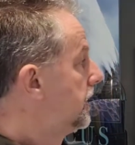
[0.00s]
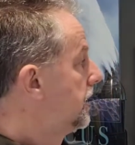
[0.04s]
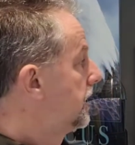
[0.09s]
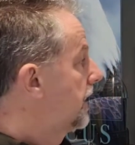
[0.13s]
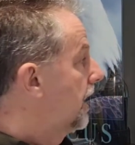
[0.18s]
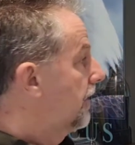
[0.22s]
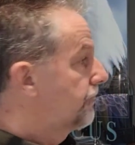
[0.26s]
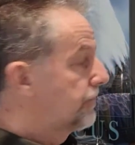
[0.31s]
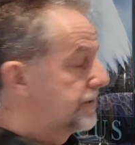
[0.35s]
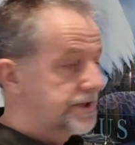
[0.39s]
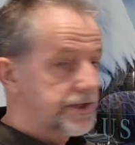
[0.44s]
Now,
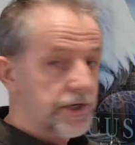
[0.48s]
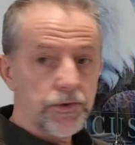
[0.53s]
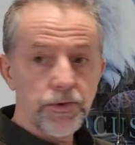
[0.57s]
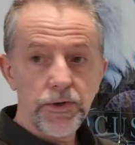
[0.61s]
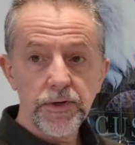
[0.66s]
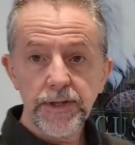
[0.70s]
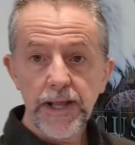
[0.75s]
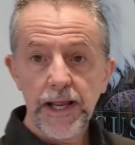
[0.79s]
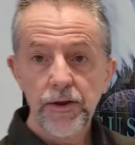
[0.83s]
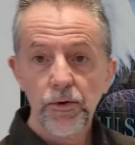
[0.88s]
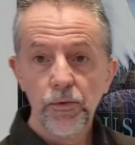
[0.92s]
if we total
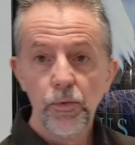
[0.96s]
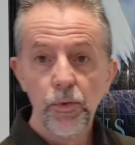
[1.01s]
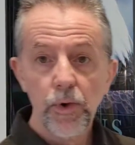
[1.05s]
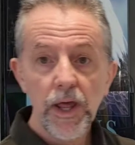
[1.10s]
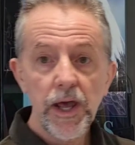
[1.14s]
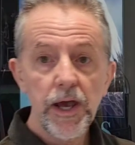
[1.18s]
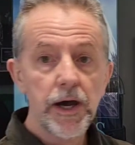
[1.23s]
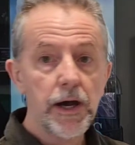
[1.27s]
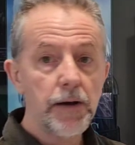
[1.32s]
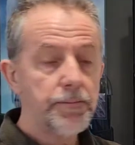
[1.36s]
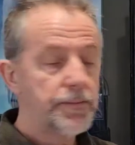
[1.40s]
that all
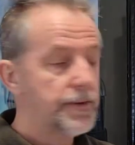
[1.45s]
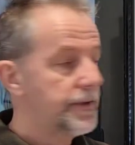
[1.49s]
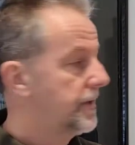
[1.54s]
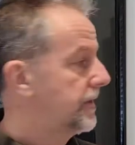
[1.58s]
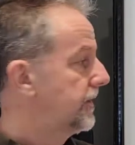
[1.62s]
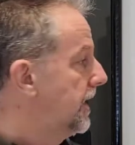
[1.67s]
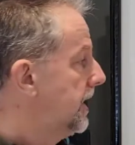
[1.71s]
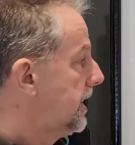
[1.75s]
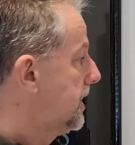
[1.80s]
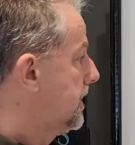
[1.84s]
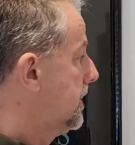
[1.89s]
up,
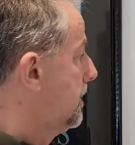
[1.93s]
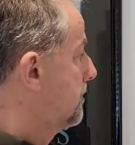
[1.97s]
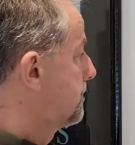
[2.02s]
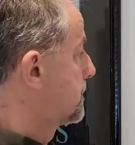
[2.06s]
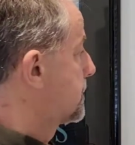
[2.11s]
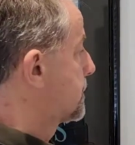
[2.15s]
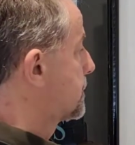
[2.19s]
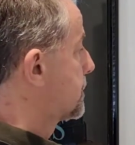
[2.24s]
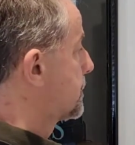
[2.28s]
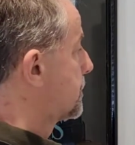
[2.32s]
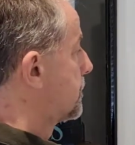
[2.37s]
that
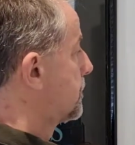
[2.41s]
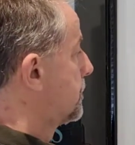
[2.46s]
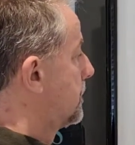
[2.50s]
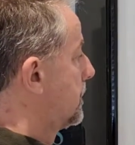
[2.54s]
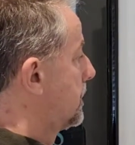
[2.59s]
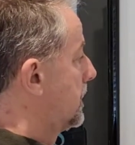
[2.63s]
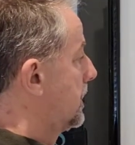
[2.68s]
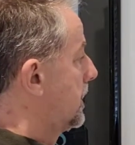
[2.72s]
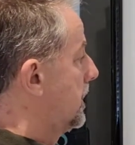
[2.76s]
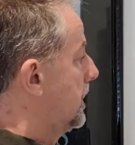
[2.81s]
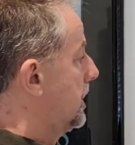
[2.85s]
comes to
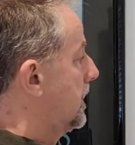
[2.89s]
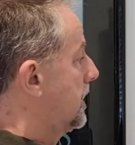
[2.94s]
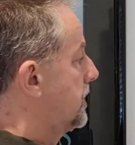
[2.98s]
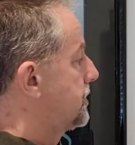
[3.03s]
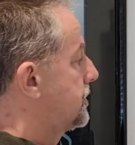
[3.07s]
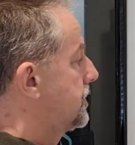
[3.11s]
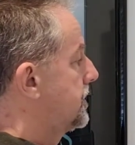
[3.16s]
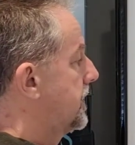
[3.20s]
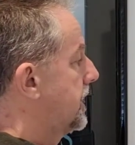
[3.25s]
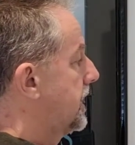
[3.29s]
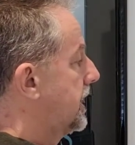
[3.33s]

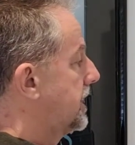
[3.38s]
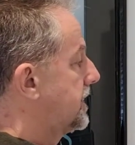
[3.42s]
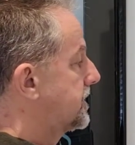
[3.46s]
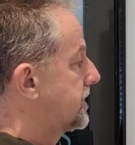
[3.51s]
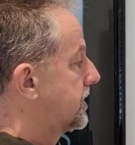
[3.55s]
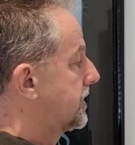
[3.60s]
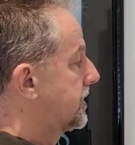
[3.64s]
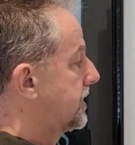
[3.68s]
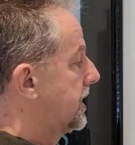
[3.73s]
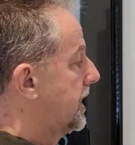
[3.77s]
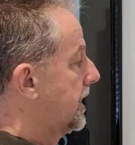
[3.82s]

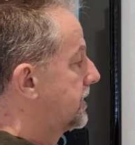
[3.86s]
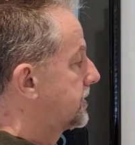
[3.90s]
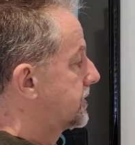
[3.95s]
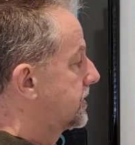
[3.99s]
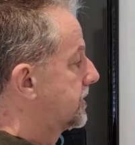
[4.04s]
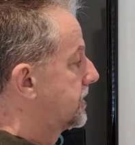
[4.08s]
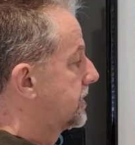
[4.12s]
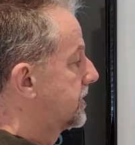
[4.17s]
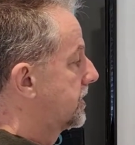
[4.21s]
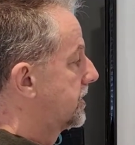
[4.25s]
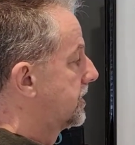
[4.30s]

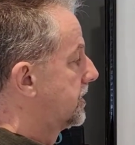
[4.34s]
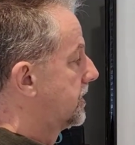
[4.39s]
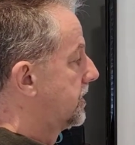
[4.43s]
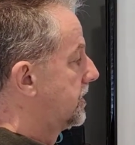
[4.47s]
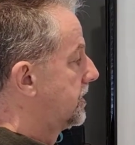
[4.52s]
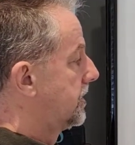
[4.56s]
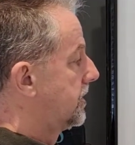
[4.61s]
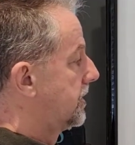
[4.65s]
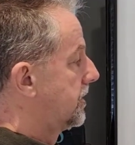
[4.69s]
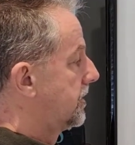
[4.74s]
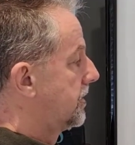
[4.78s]

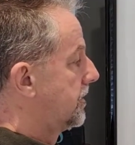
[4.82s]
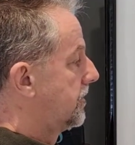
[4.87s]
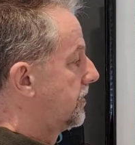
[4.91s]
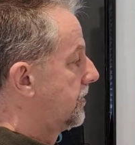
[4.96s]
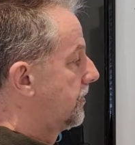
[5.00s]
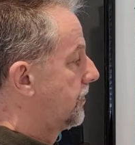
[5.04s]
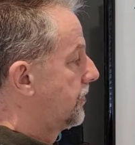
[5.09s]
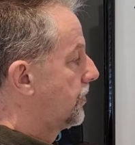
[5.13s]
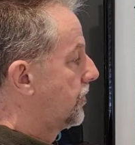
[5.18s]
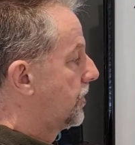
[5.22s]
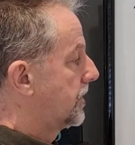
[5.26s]

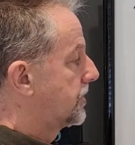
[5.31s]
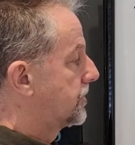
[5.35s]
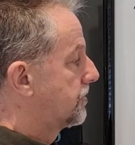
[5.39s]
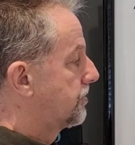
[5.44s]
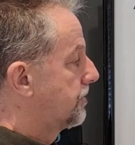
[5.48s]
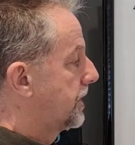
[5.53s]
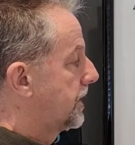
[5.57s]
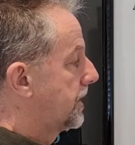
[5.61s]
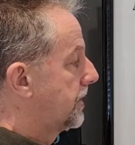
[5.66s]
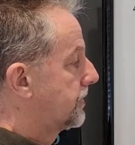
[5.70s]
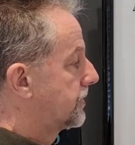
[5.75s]

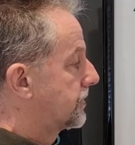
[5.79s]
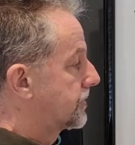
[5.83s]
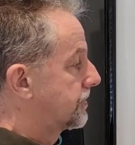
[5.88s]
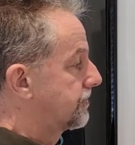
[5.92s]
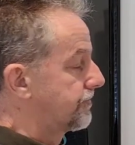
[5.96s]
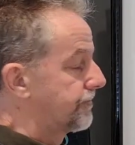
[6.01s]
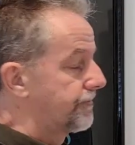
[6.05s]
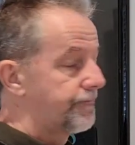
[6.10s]
£108,400.